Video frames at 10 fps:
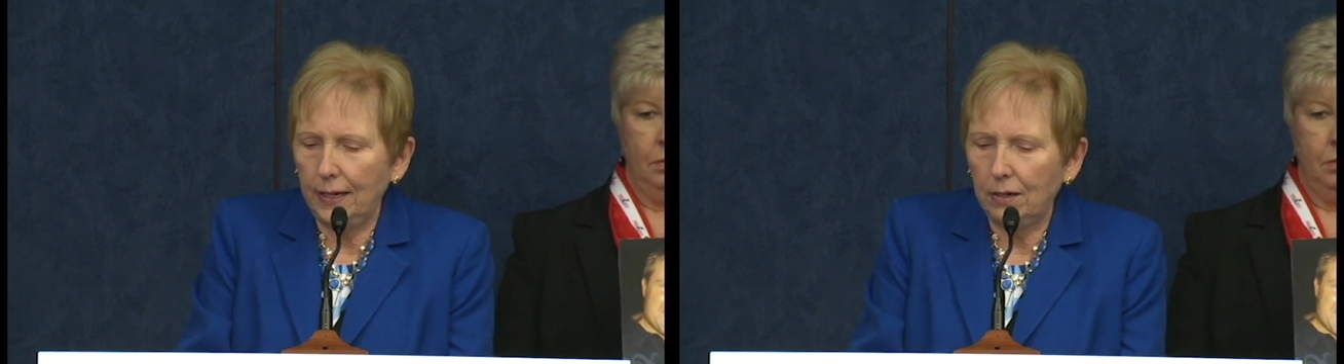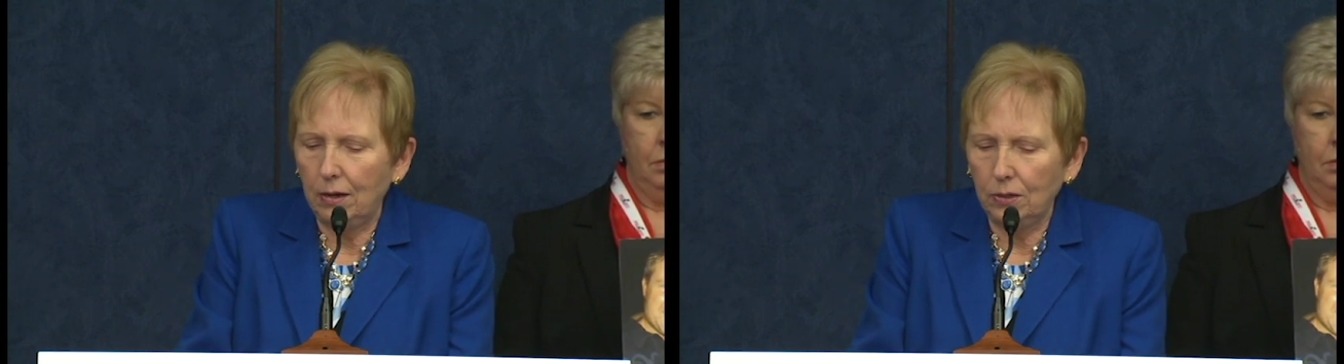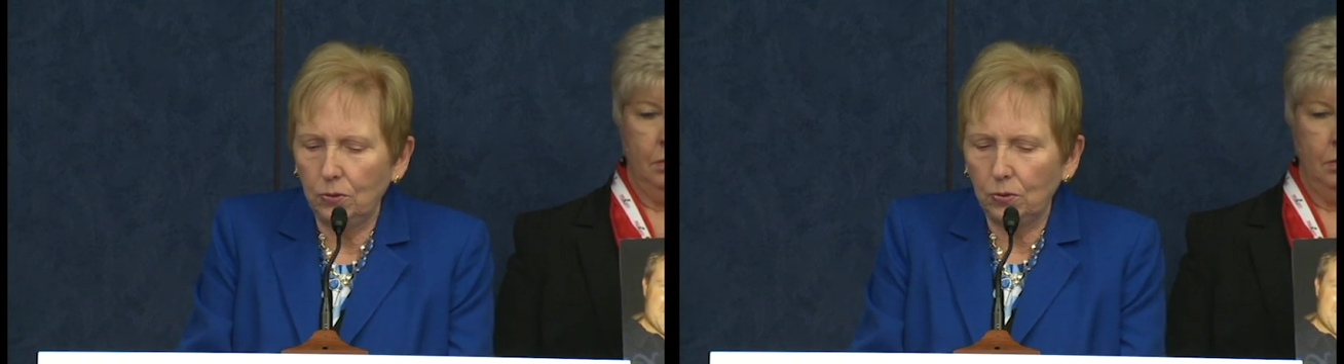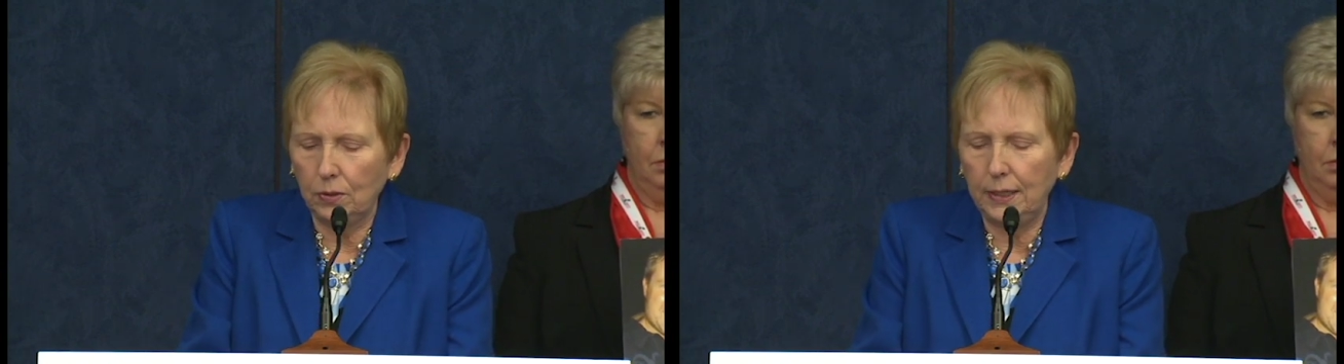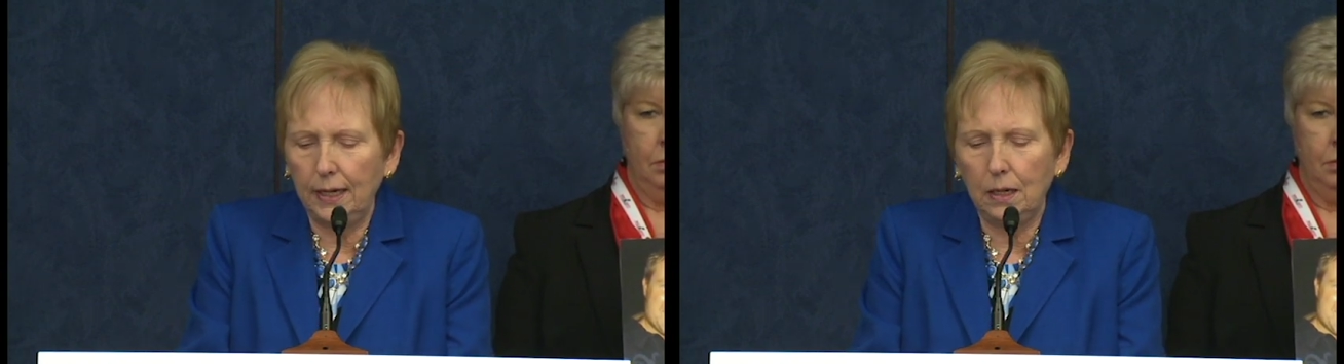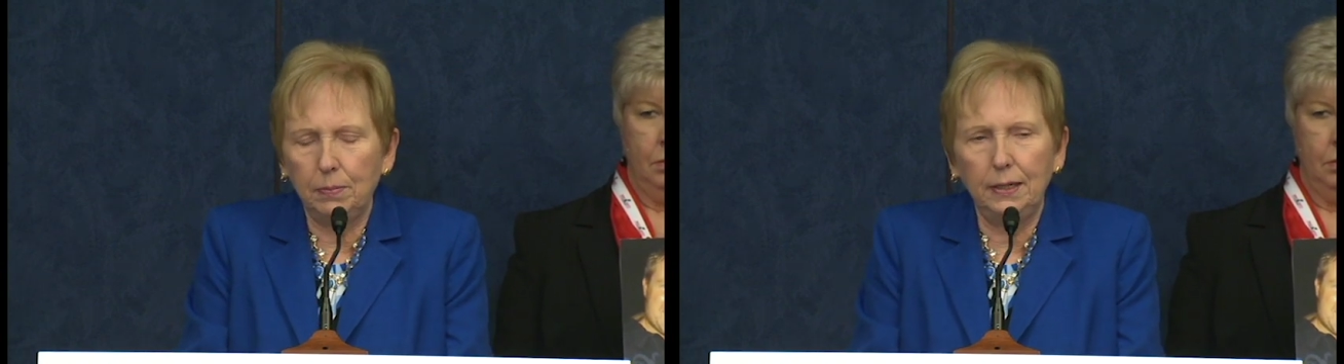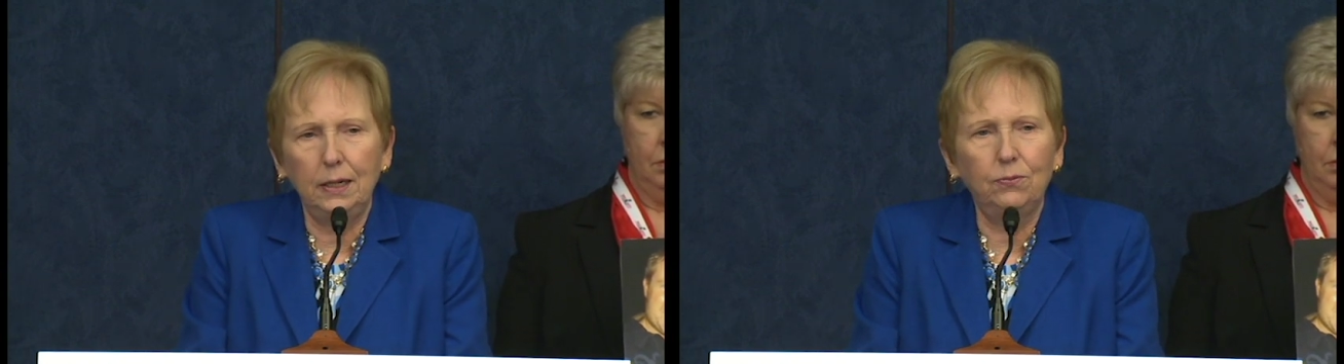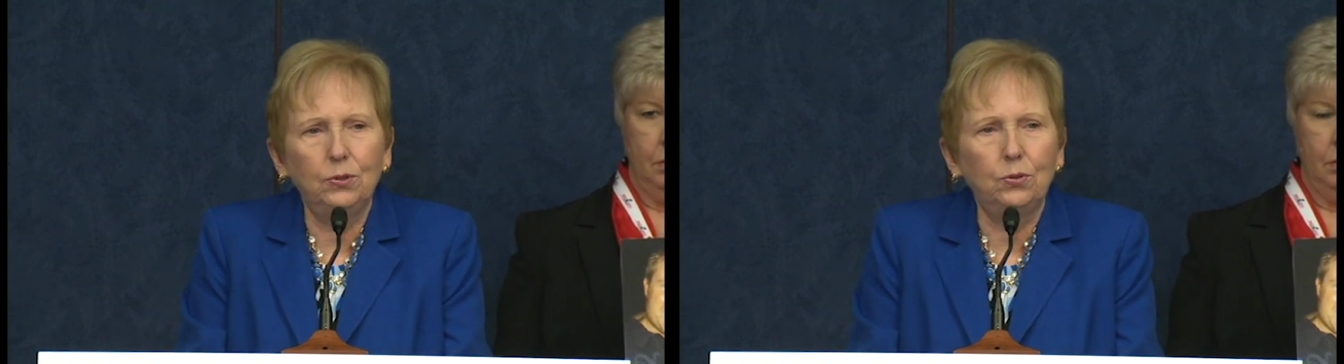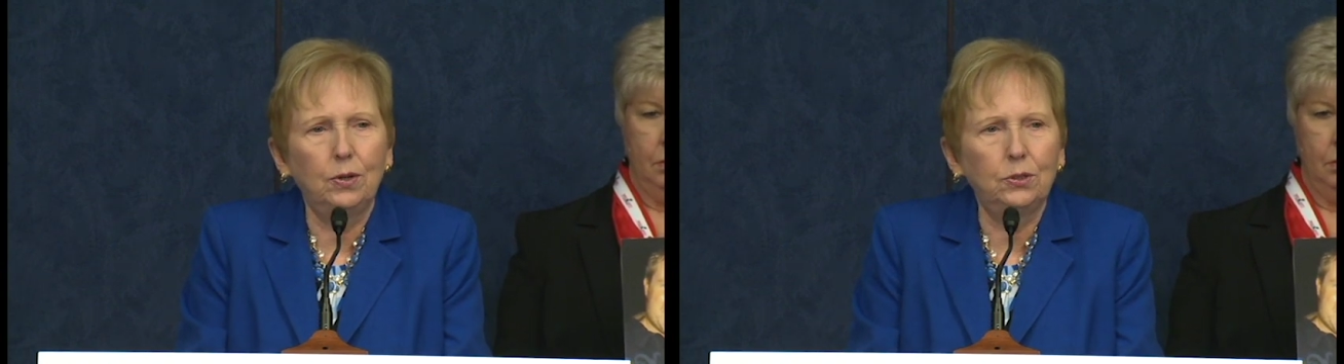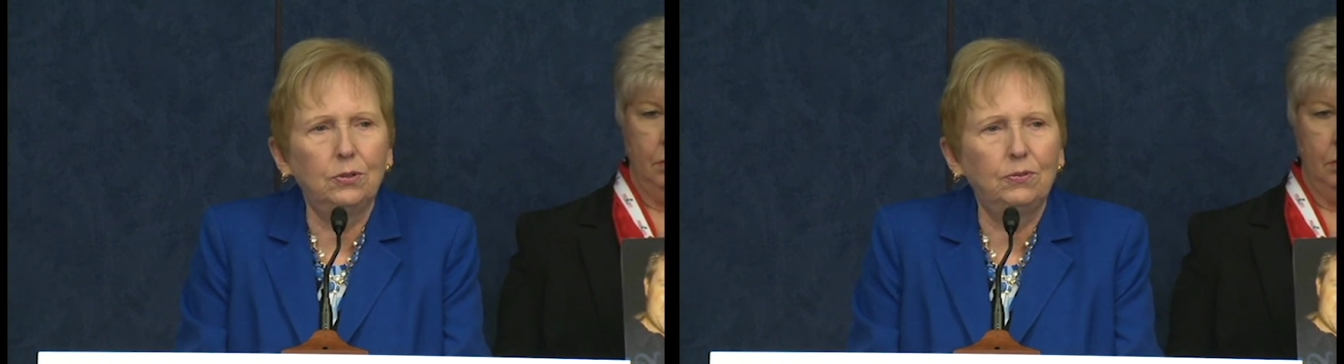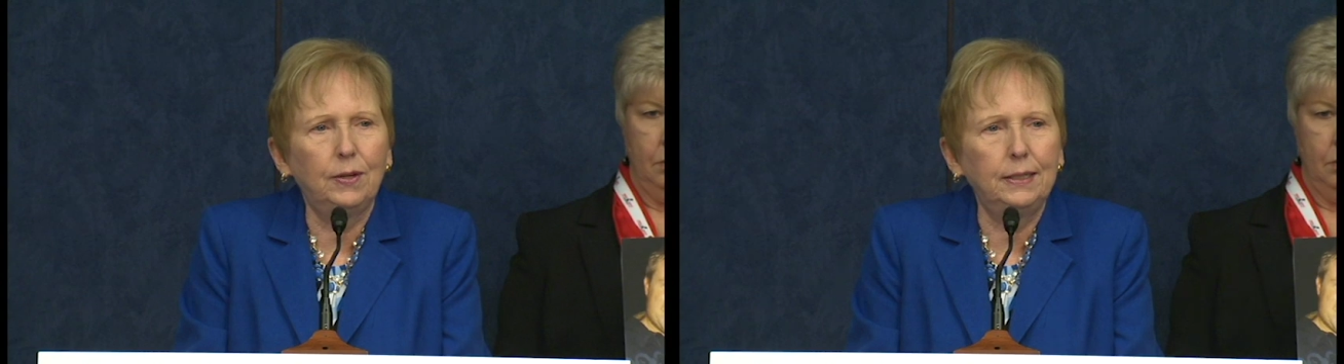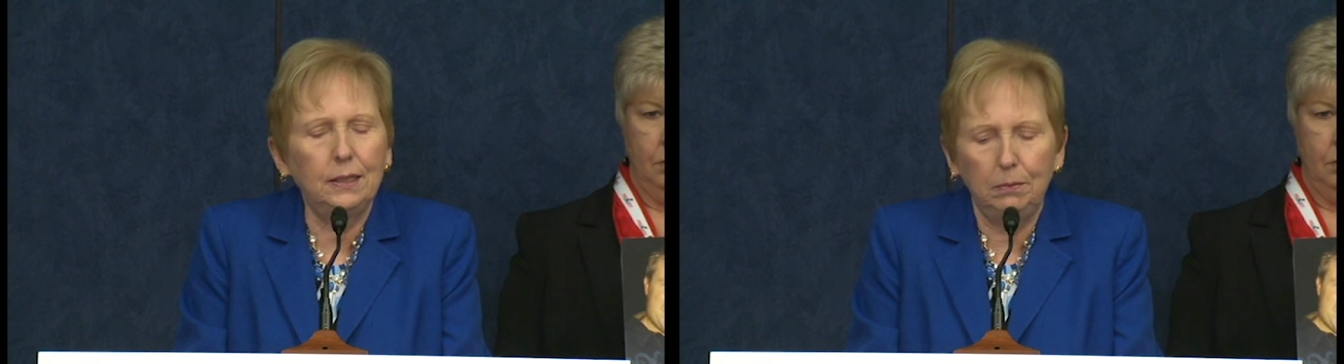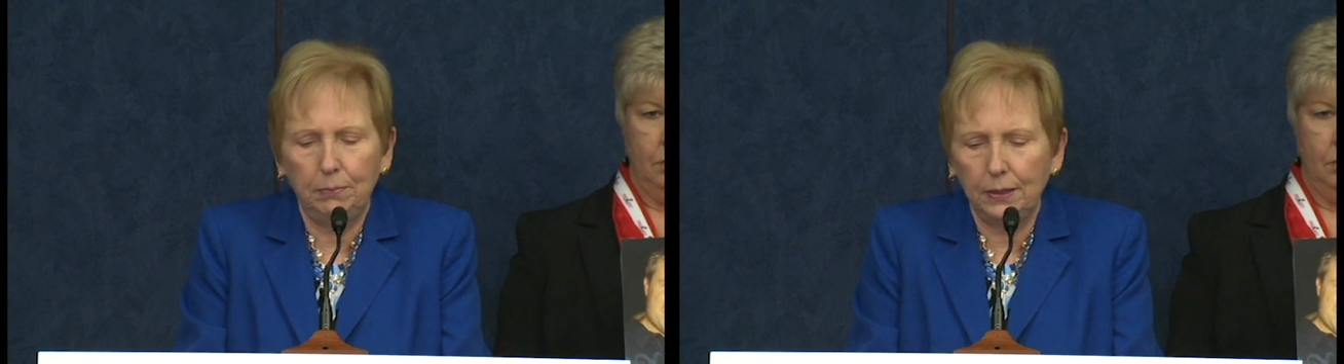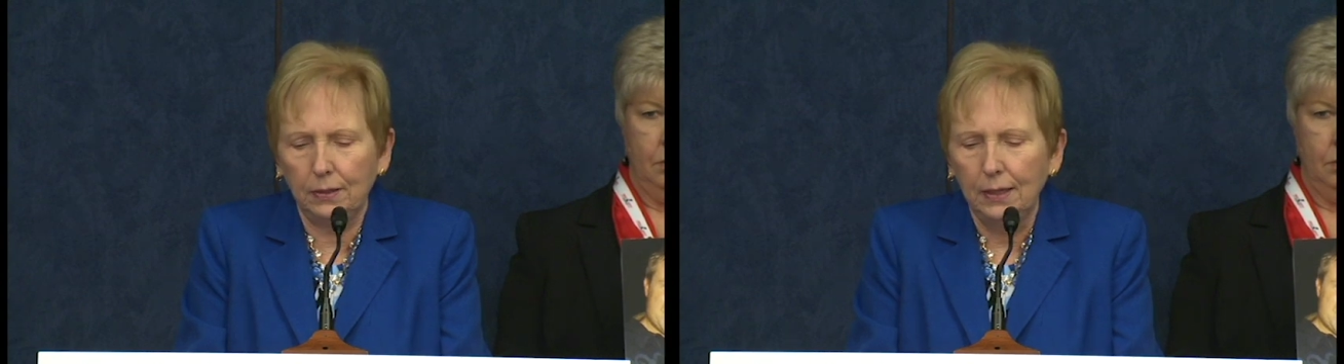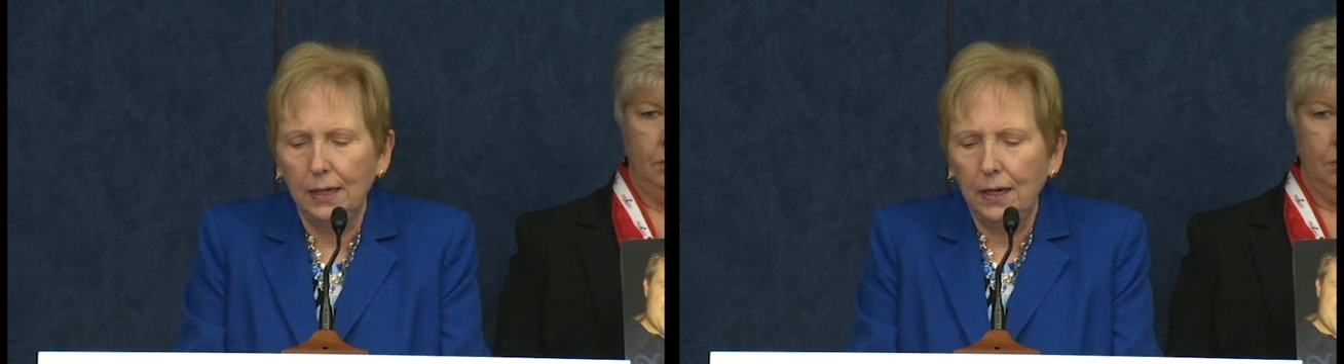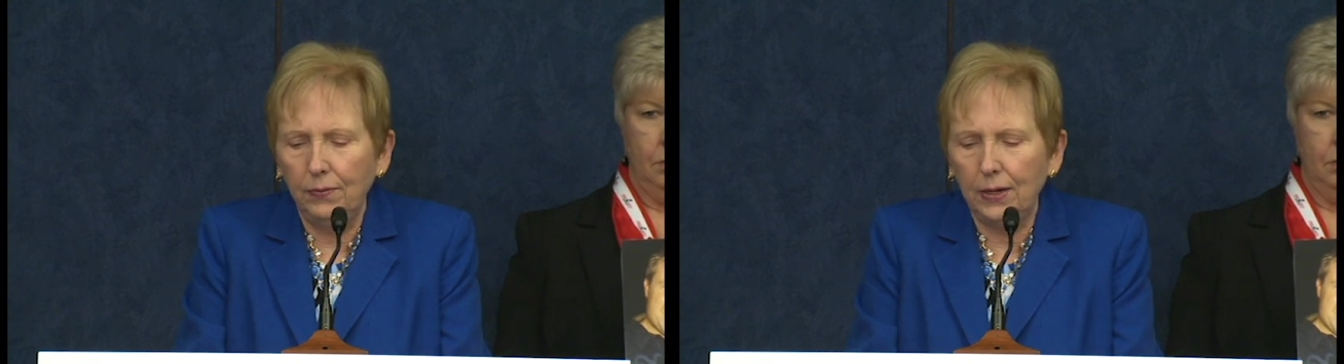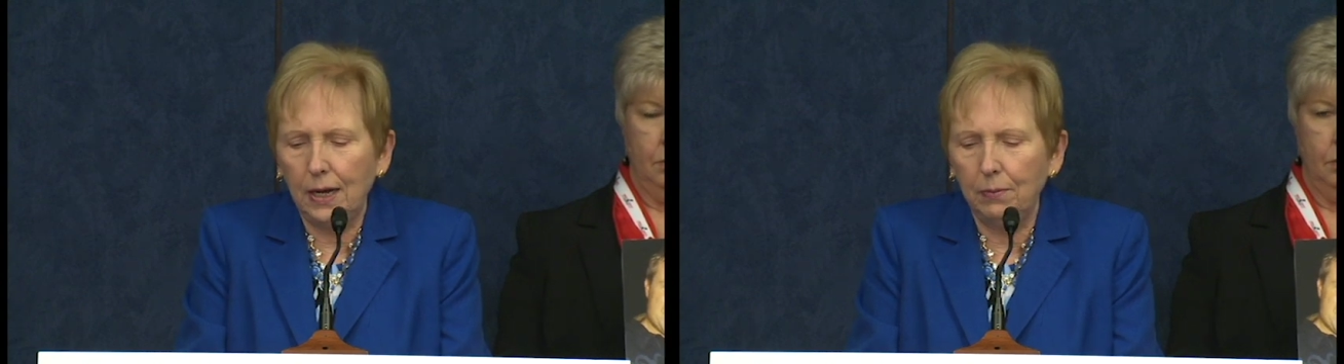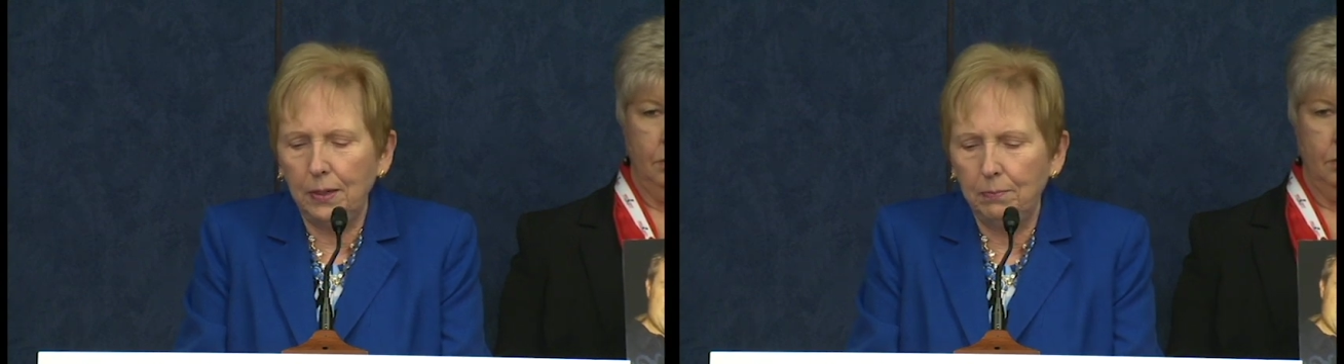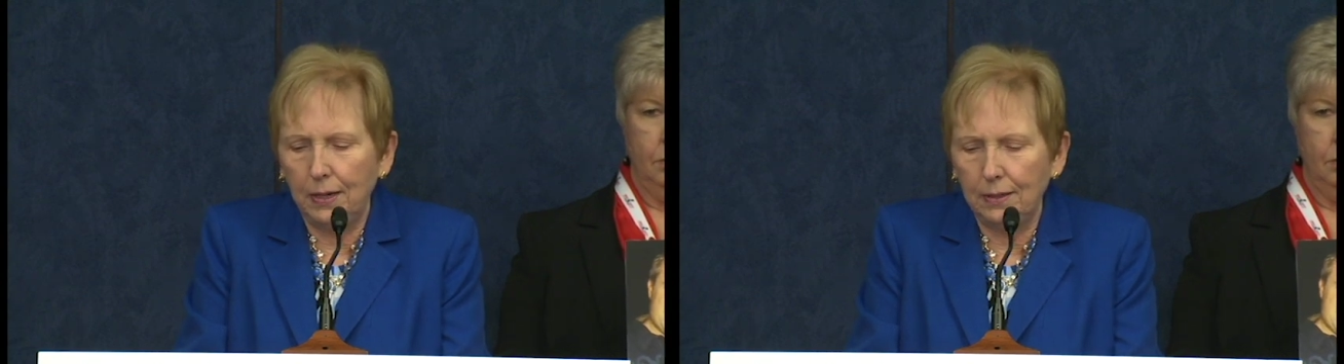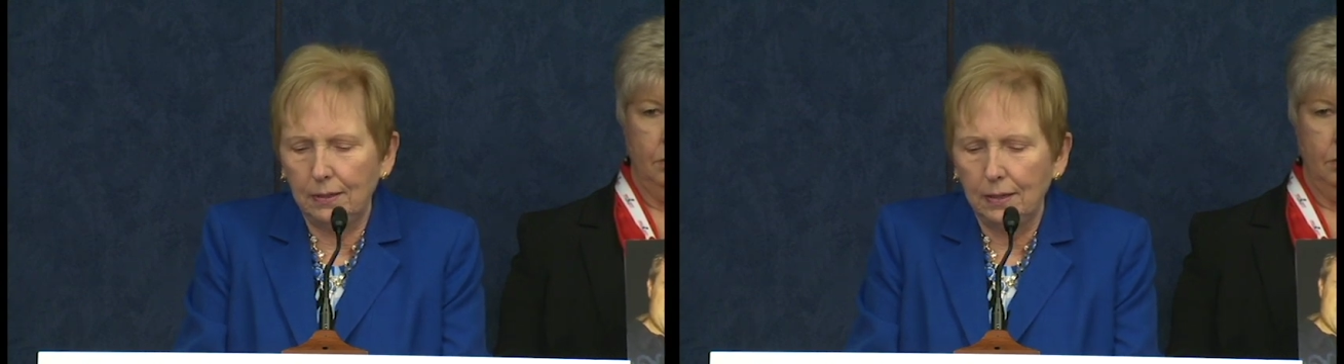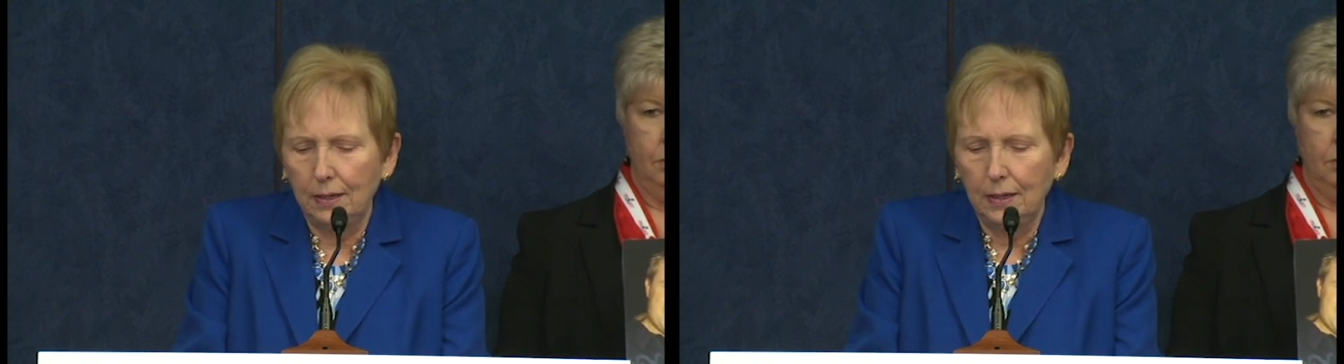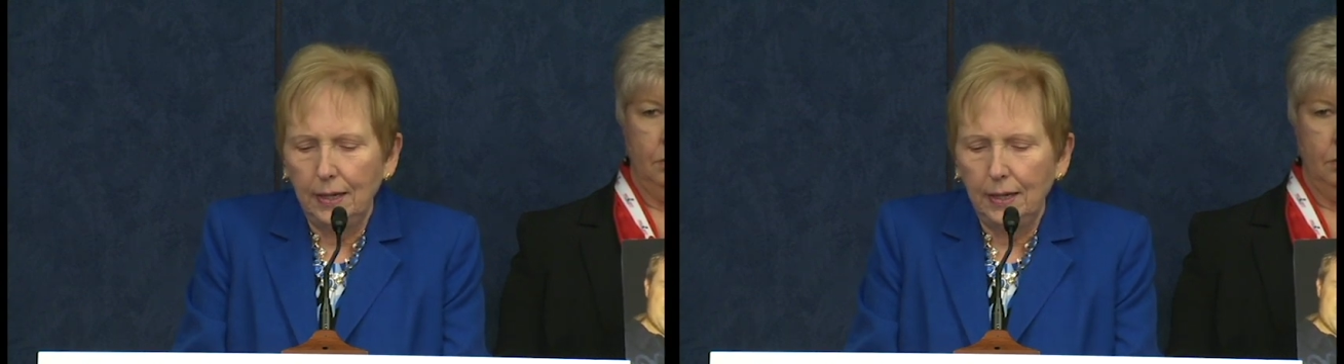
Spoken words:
that Congress will take up an infrastructure funding bill in the coming months.